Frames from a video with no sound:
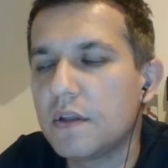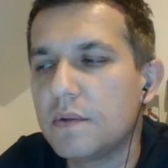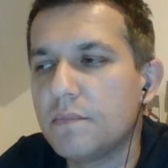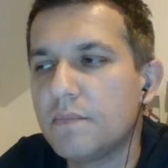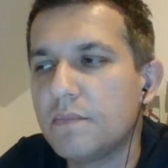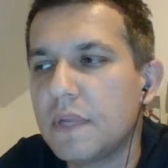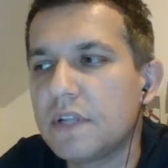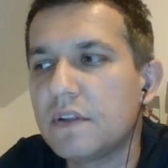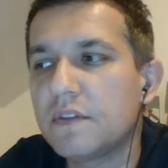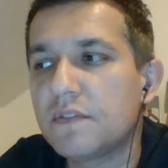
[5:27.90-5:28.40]

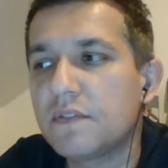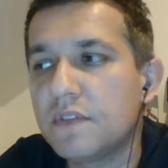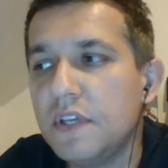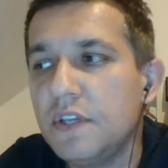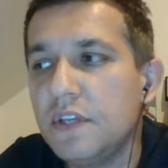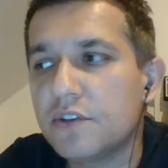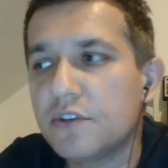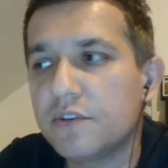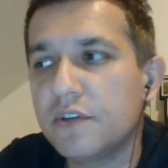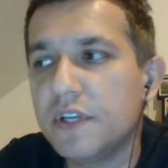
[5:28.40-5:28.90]
But a
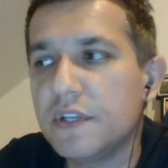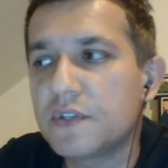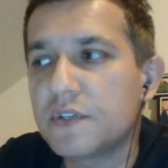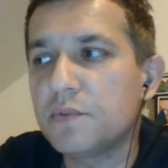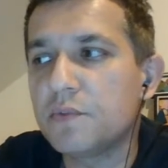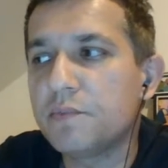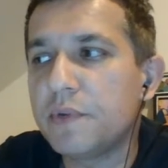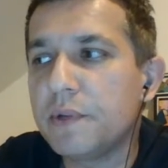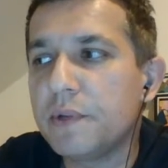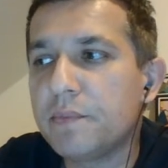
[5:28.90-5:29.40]
teacher needs
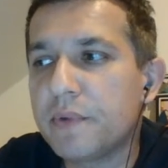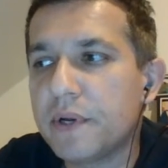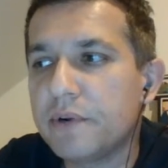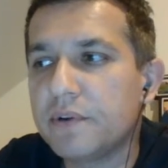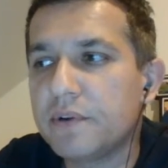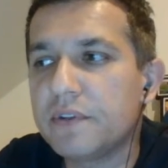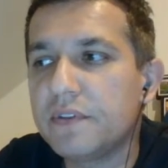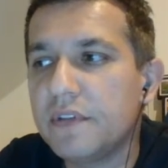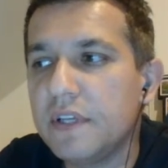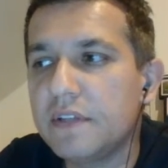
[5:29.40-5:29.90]
to prepare
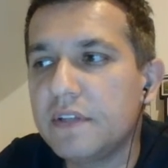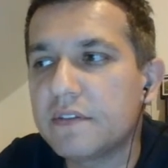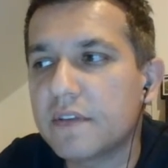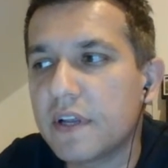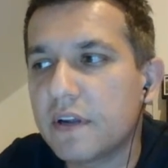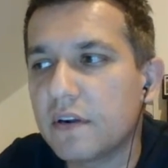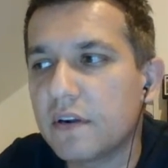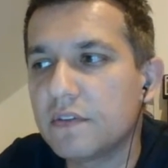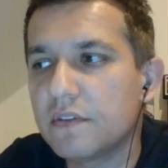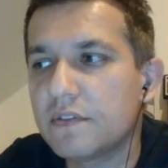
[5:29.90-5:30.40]
a
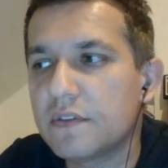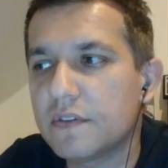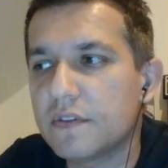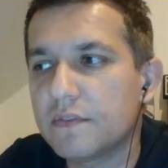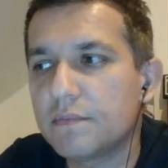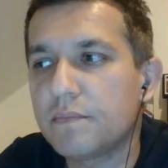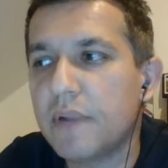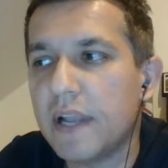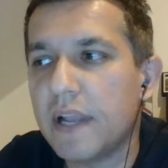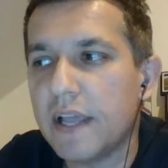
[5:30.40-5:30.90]
detailed
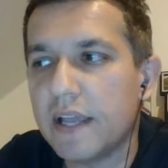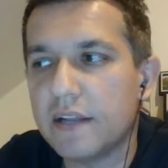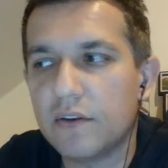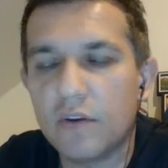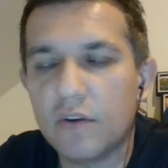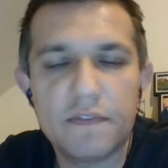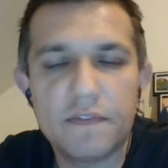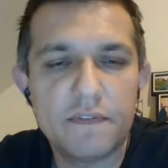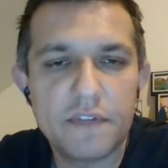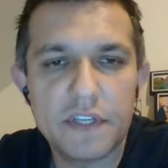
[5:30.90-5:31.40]
plan
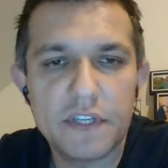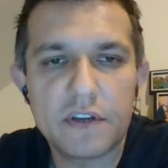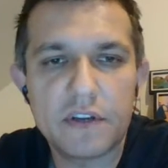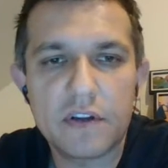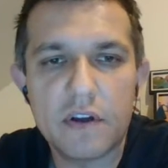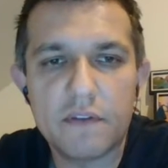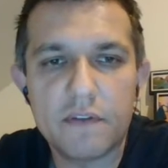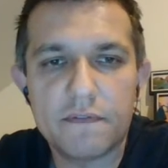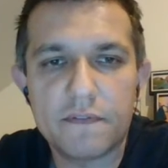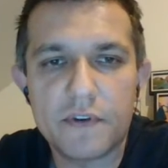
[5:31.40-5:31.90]
of video
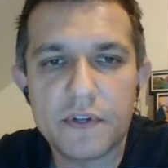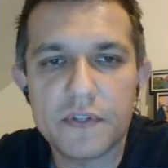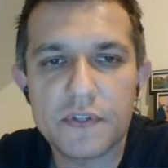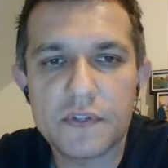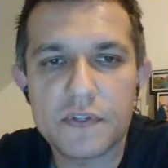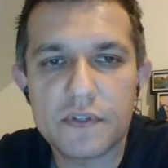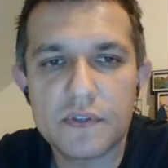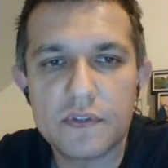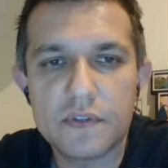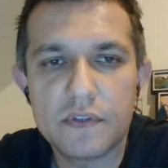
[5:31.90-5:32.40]

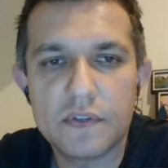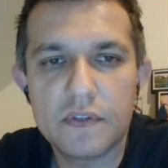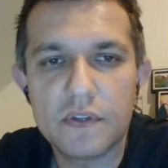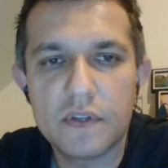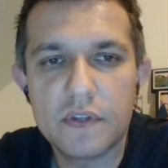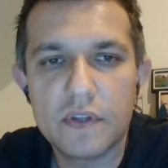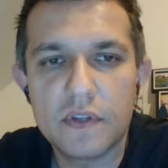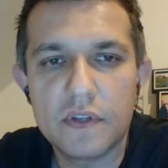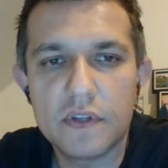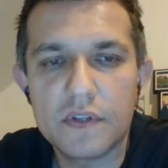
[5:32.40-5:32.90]
conference.
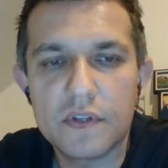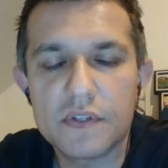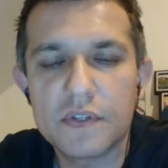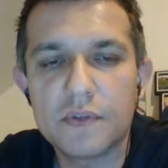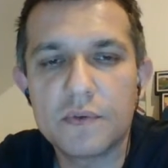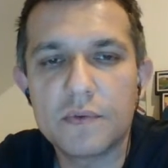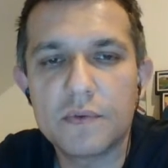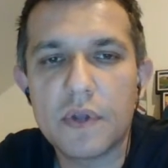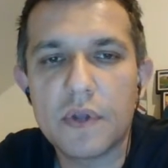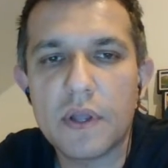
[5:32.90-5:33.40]

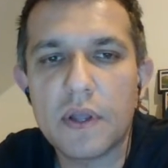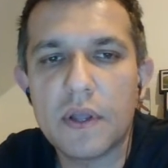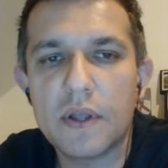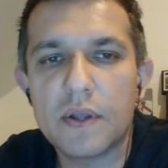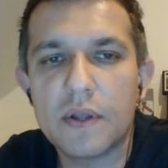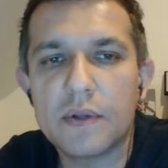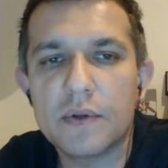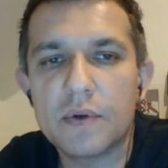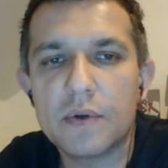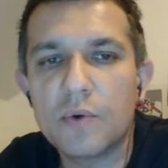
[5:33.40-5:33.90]
So
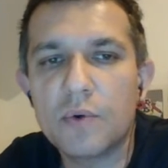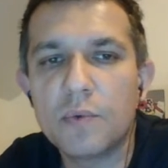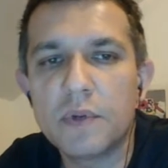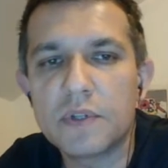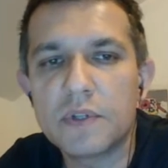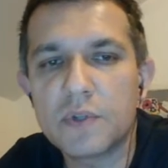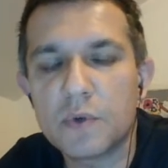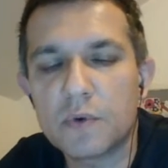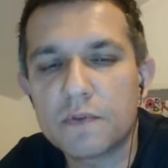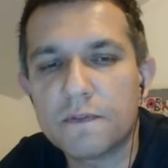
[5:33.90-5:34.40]
who will
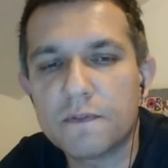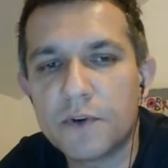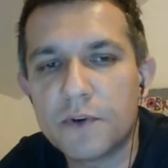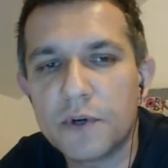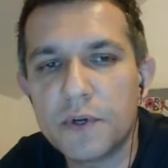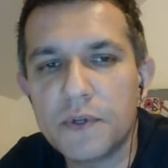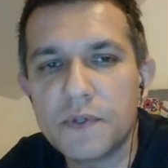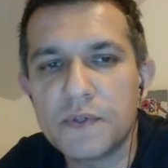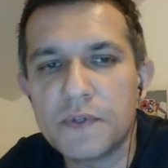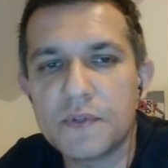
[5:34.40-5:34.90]
talk
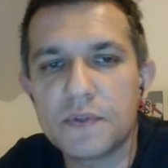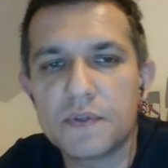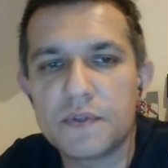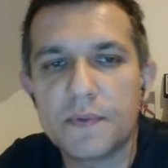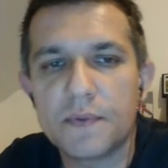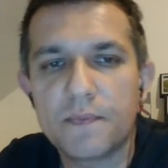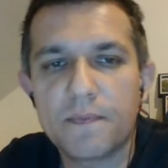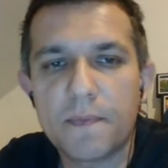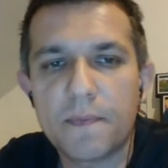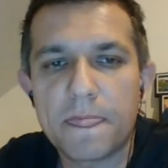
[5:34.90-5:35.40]
first,
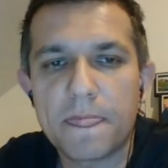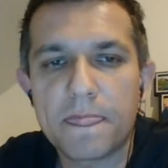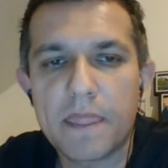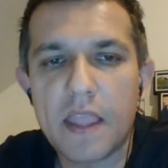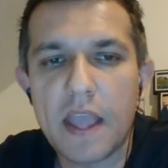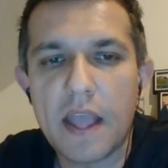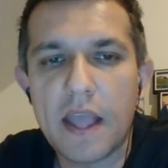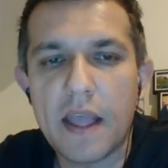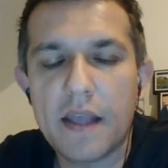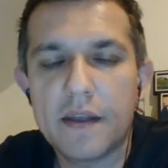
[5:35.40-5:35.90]

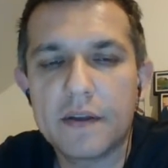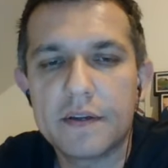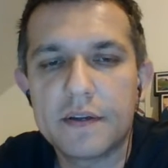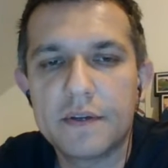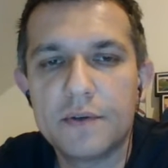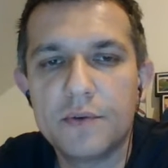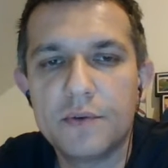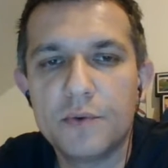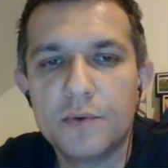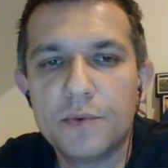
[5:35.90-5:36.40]

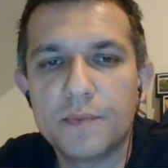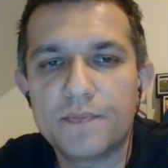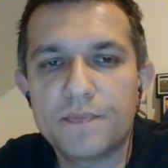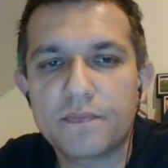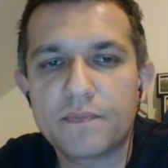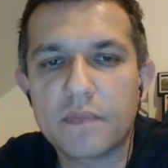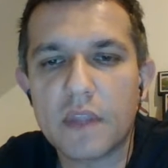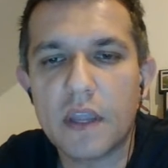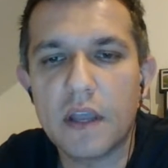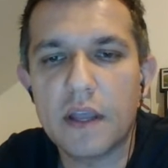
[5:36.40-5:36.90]
who
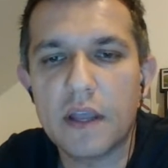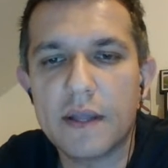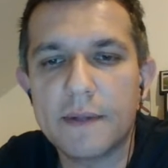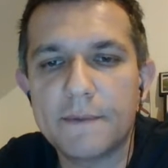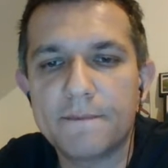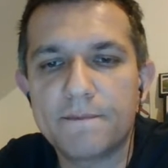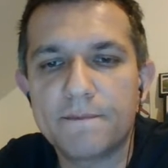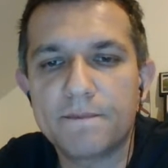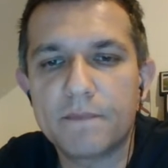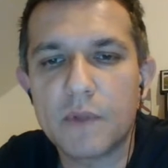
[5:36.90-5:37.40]

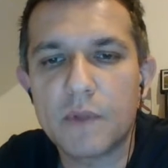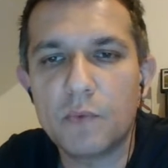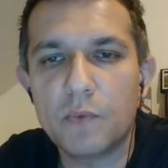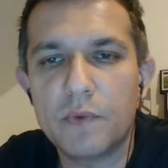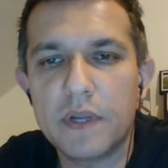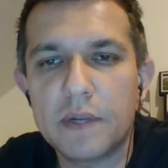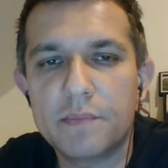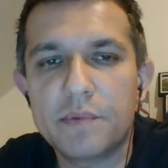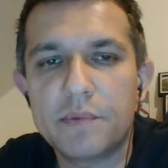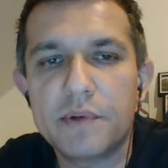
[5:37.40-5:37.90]

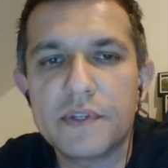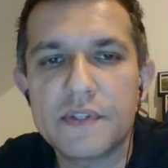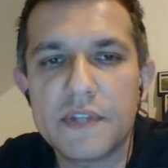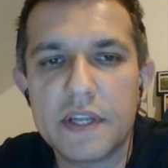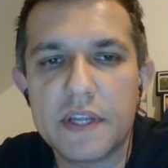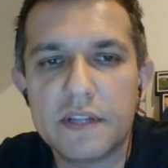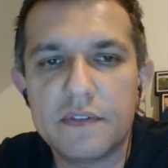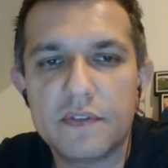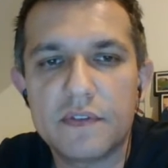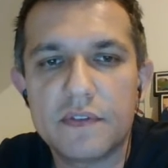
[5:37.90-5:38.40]
will
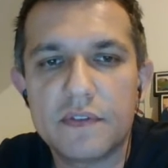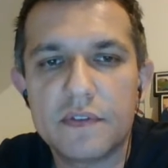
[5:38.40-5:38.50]
present